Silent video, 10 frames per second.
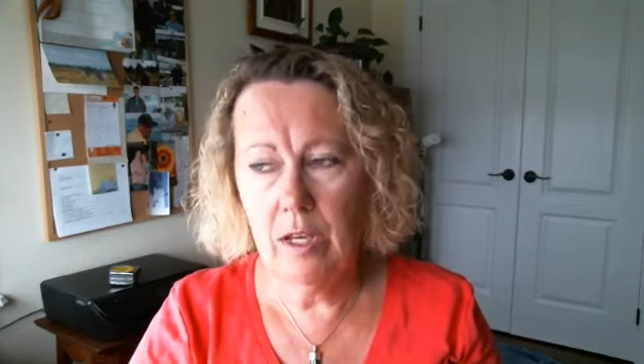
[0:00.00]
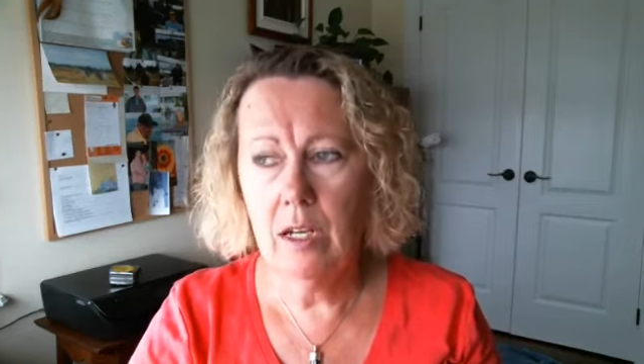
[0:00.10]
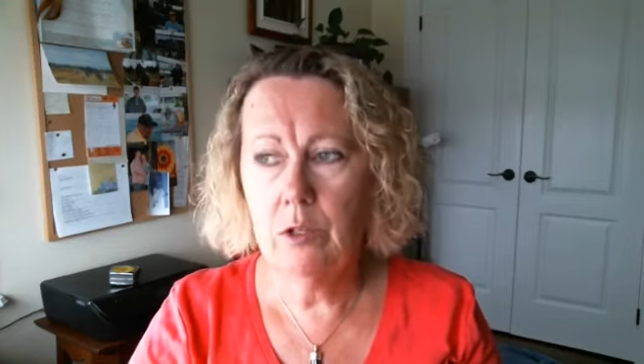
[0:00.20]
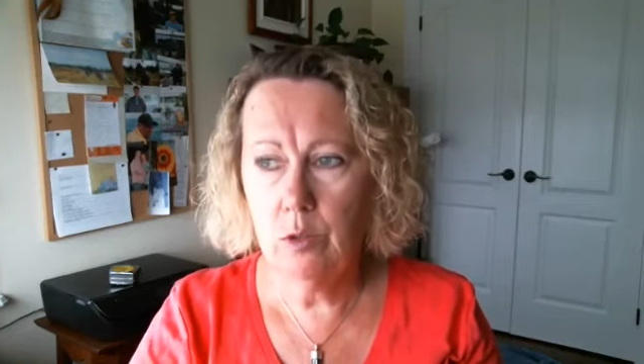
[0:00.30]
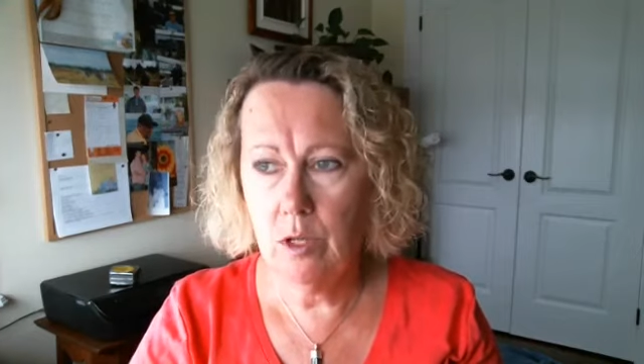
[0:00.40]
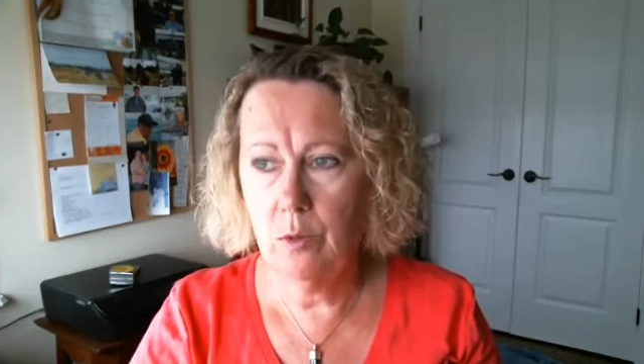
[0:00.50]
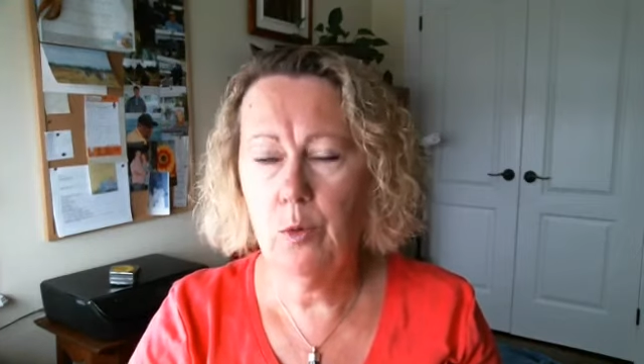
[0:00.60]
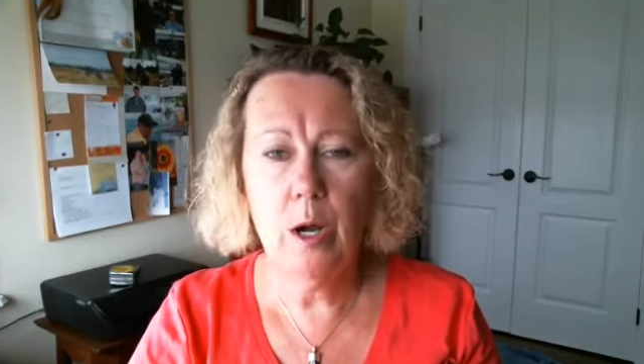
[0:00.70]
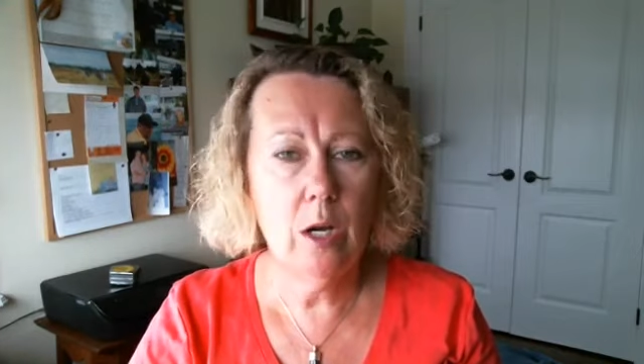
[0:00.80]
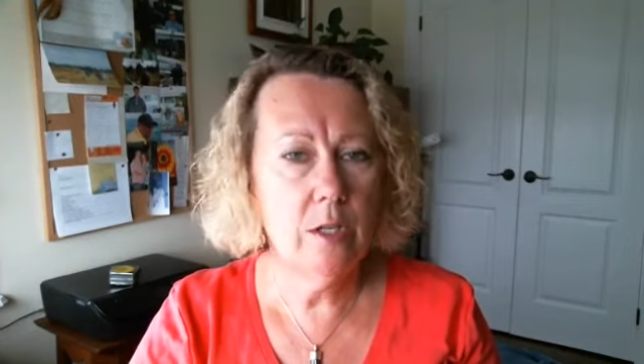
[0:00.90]
And I would do a lot of
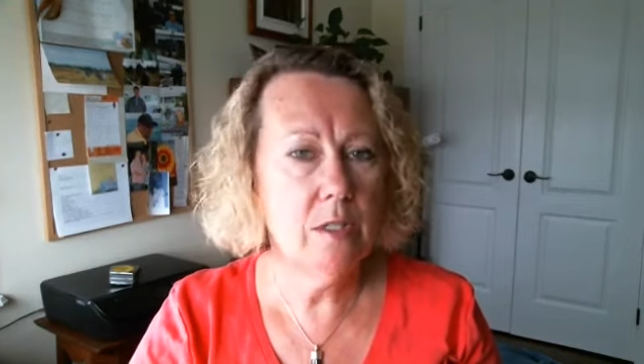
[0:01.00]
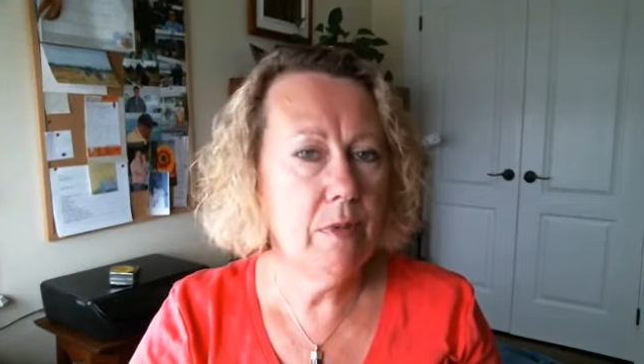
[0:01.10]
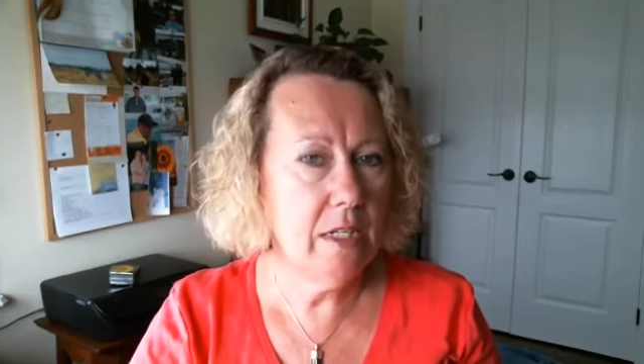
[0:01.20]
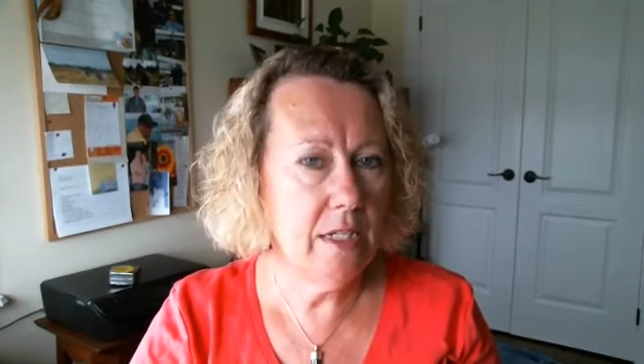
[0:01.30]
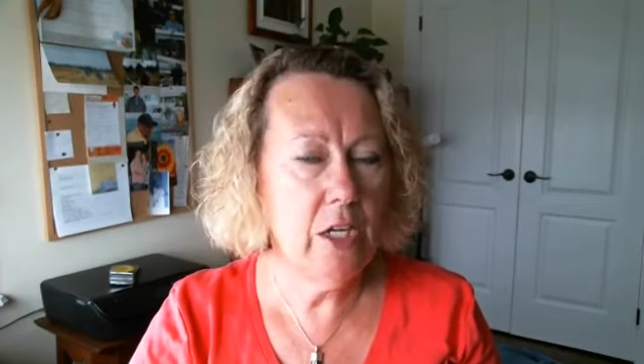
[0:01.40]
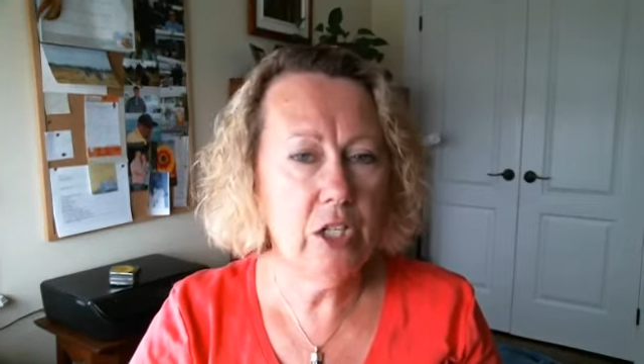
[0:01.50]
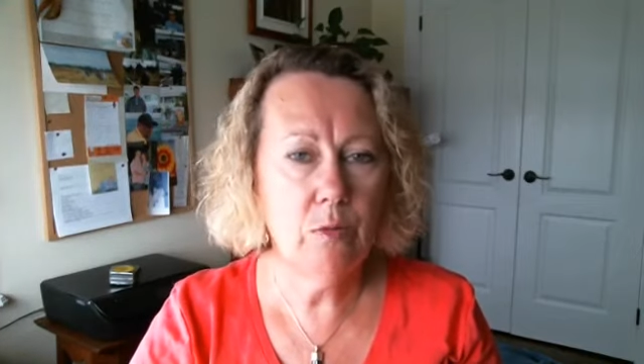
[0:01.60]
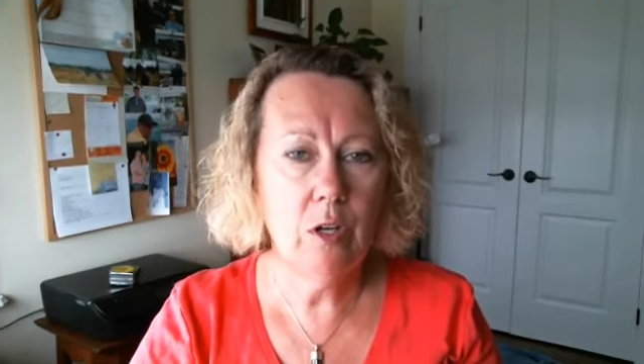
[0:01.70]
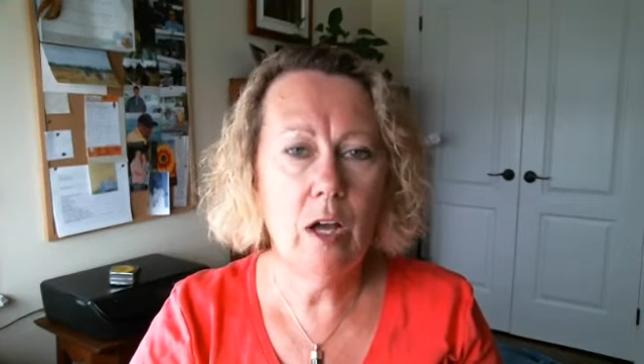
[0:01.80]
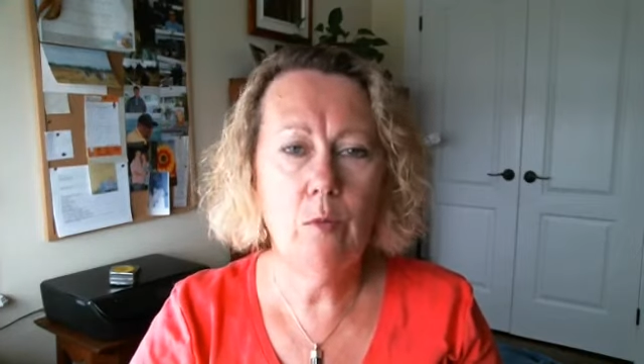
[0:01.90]
prayers and meditation
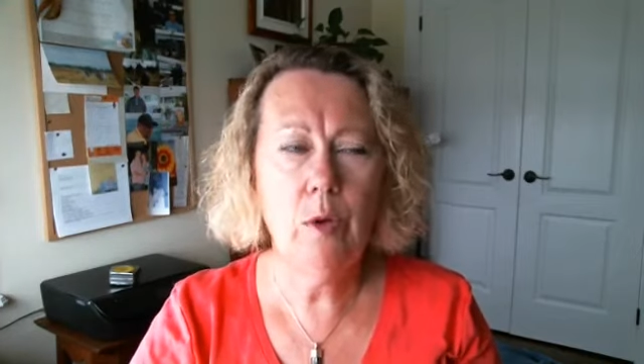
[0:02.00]
and whatnot.